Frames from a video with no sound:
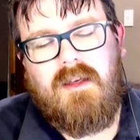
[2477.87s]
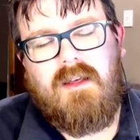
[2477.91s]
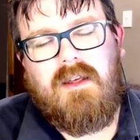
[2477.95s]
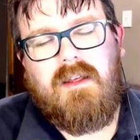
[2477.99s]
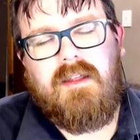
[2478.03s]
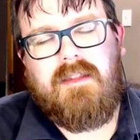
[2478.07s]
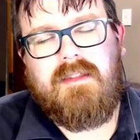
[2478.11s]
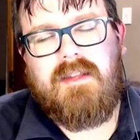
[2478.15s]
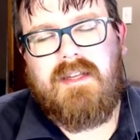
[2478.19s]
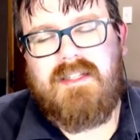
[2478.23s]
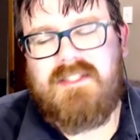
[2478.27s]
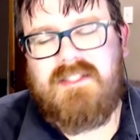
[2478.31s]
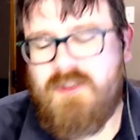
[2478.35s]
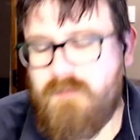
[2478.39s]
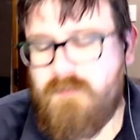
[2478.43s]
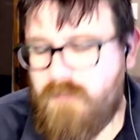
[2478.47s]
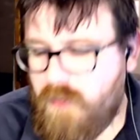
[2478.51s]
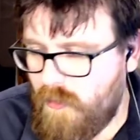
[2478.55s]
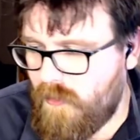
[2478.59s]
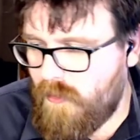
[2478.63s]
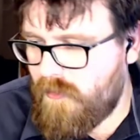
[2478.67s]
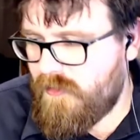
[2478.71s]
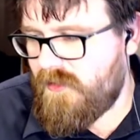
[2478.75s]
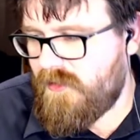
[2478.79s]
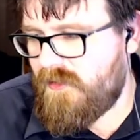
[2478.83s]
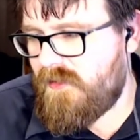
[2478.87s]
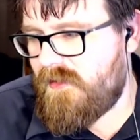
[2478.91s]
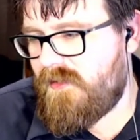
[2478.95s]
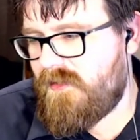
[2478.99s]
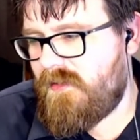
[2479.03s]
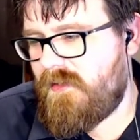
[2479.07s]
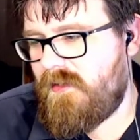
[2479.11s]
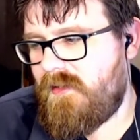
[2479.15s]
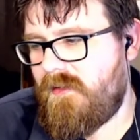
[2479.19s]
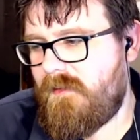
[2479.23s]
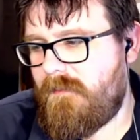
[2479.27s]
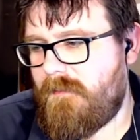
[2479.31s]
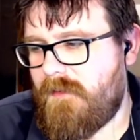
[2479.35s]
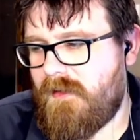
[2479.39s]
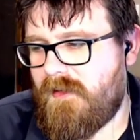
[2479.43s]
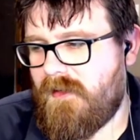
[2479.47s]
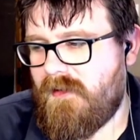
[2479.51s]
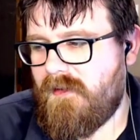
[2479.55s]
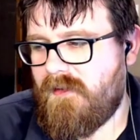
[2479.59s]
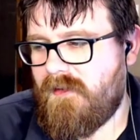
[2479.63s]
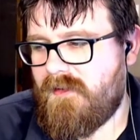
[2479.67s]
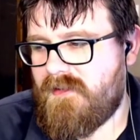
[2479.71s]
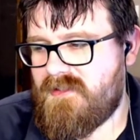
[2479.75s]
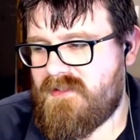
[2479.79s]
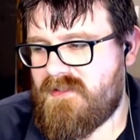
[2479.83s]
That's important
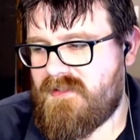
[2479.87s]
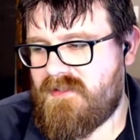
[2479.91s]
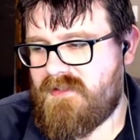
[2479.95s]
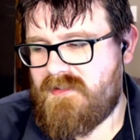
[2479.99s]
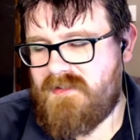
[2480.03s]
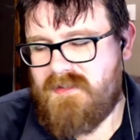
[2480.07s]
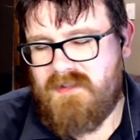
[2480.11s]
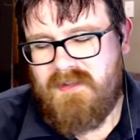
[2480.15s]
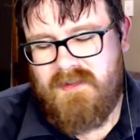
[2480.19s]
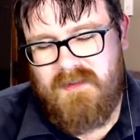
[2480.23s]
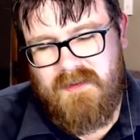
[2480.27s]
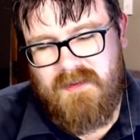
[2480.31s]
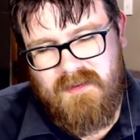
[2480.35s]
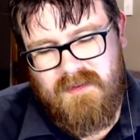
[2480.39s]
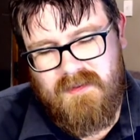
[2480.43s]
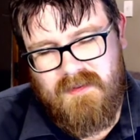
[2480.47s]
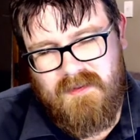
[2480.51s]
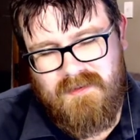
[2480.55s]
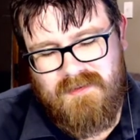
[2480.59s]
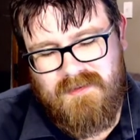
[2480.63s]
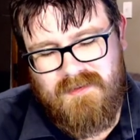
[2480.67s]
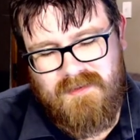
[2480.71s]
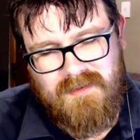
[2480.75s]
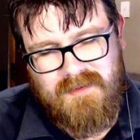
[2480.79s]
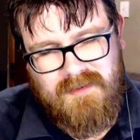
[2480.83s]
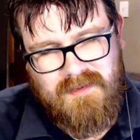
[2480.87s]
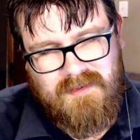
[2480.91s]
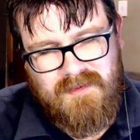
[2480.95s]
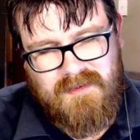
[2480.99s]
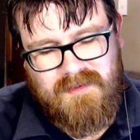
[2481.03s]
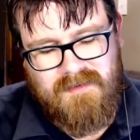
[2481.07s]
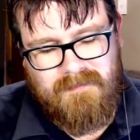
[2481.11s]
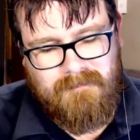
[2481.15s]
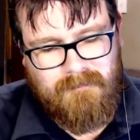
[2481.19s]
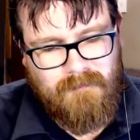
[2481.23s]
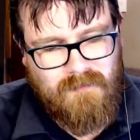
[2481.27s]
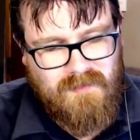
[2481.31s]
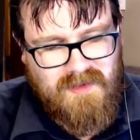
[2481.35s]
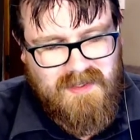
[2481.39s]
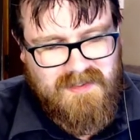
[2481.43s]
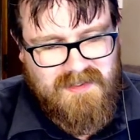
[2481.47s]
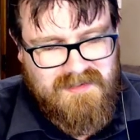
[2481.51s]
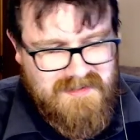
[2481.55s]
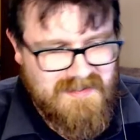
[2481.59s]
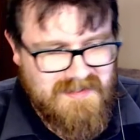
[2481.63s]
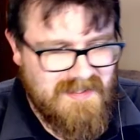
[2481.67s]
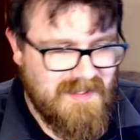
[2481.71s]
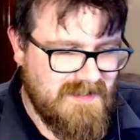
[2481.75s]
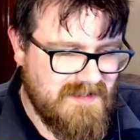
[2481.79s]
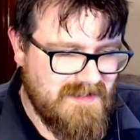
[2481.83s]
because
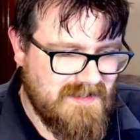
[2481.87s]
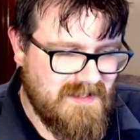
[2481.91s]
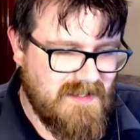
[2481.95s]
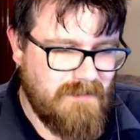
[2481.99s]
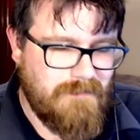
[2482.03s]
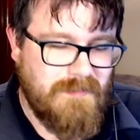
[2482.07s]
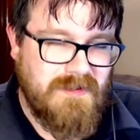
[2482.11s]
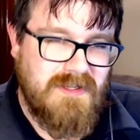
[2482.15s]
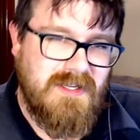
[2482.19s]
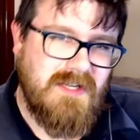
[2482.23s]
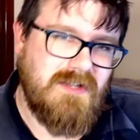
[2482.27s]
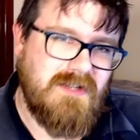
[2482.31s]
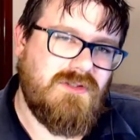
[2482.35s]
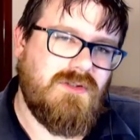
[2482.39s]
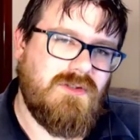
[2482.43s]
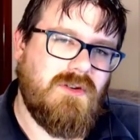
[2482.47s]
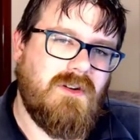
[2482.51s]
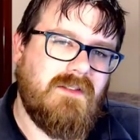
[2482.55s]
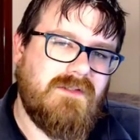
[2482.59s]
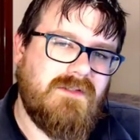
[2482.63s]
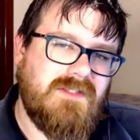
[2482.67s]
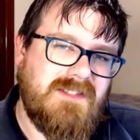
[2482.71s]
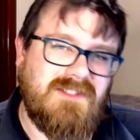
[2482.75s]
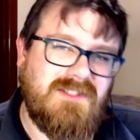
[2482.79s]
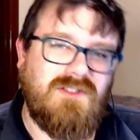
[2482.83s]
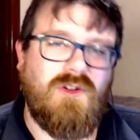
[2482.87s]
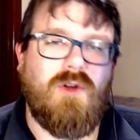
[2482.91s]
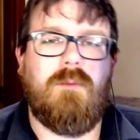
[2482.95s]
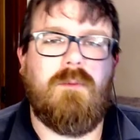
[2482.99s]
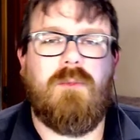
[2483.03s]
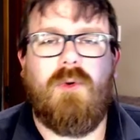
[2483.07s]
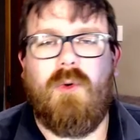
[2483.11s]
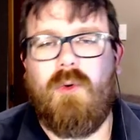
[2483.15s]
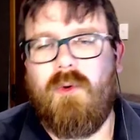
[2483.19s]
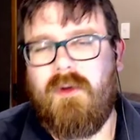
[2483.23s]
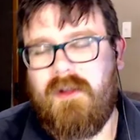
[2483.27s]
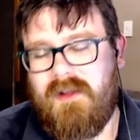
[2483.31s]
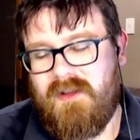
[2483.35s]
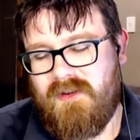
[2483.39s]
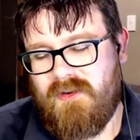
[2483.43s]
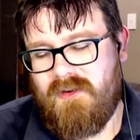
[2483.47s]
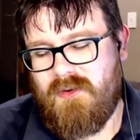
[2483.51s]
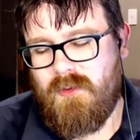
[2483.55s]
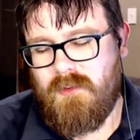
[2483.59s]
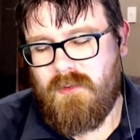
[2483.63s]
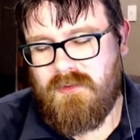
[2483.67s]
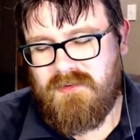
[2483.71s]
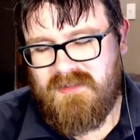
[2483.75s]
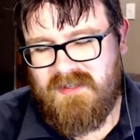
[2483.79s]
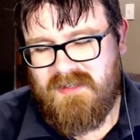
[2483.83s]
this has the potential of snowballing and
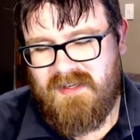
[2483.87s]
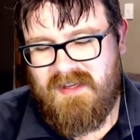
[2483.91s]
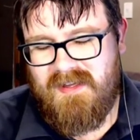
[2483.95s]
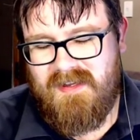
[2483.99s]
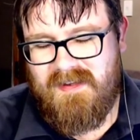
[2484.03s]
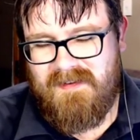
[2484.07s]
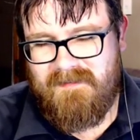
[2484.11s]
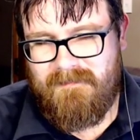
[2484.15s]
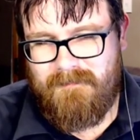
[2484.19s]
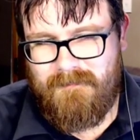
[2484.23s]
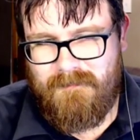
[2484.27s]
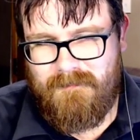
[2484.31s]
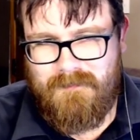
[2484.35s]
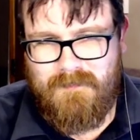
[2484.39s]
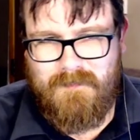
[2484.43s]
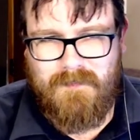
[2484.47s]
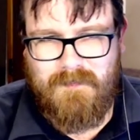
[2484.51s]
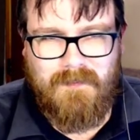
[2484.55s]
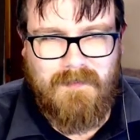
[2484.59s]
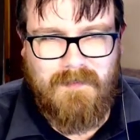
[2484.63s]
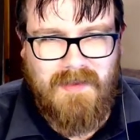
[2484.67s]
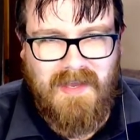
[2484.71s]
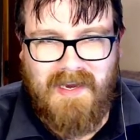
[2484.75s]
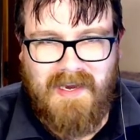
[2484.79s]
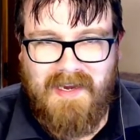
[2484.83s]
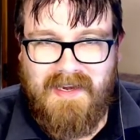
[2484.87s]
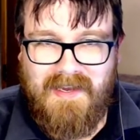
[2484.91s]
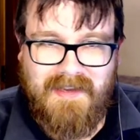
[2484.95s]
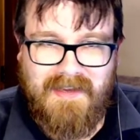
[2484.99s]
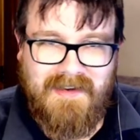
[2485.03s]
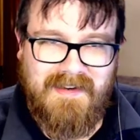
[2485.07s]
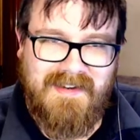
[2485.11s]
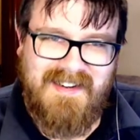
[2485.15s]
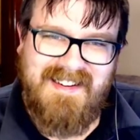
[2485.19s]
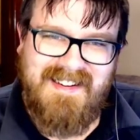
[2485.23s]
causing a headache.